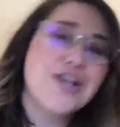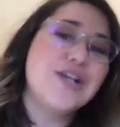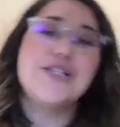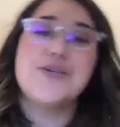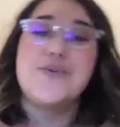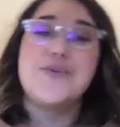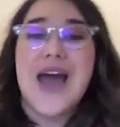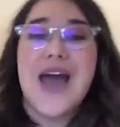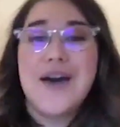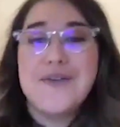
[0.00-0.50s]

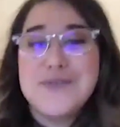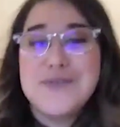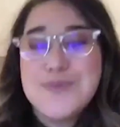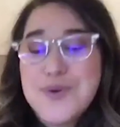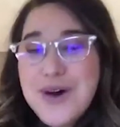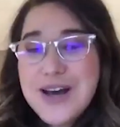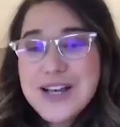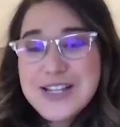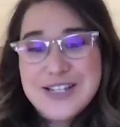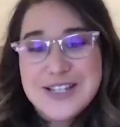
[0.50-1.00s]
So we have some
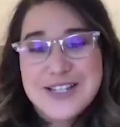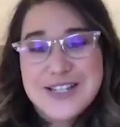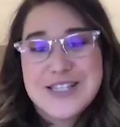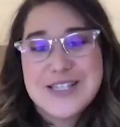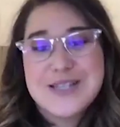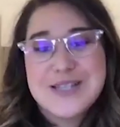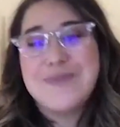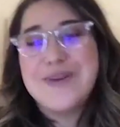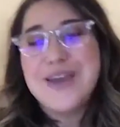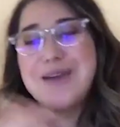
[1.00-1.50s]
questions
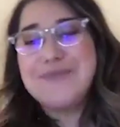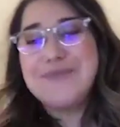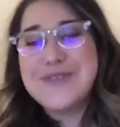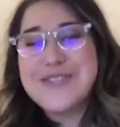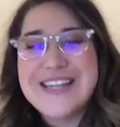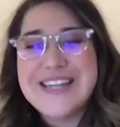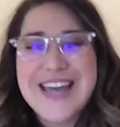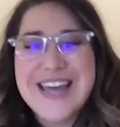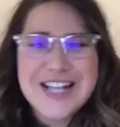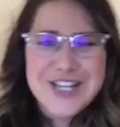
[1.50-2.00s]
just to be able
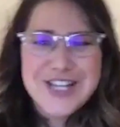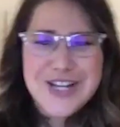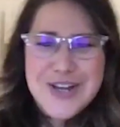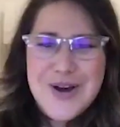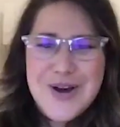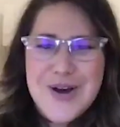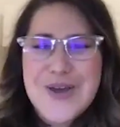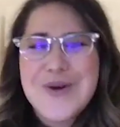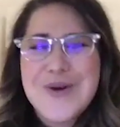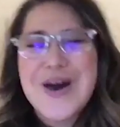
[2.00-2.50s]
to get to
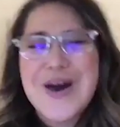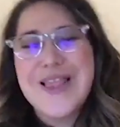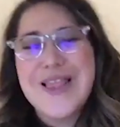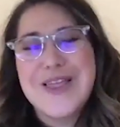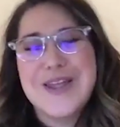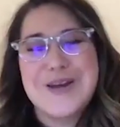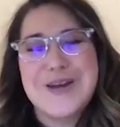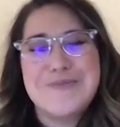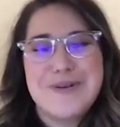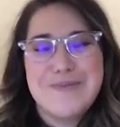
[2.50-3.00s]
know you a
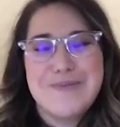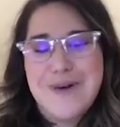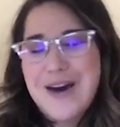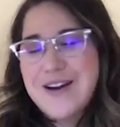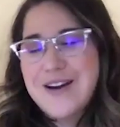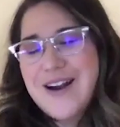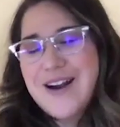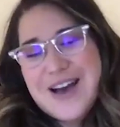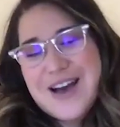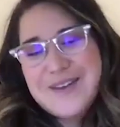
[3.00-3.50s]
little bit
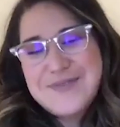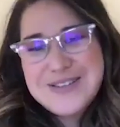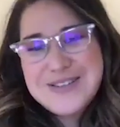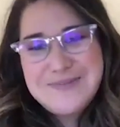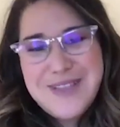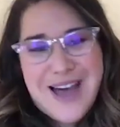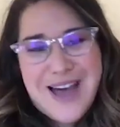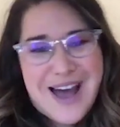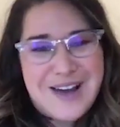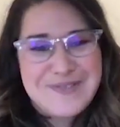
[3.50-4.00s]
better, have some
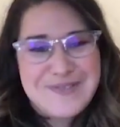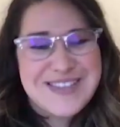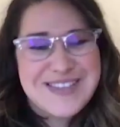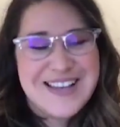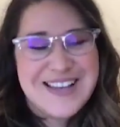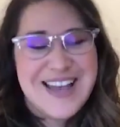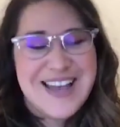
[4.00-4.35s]
laughs,